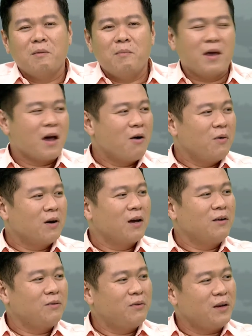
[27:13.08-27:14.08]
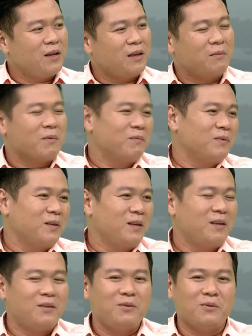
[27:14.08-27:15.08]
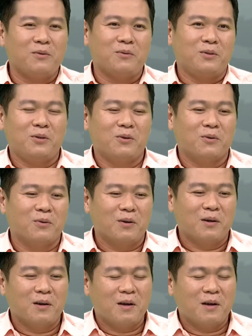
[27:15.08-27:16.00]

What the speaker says: make our country into, you know,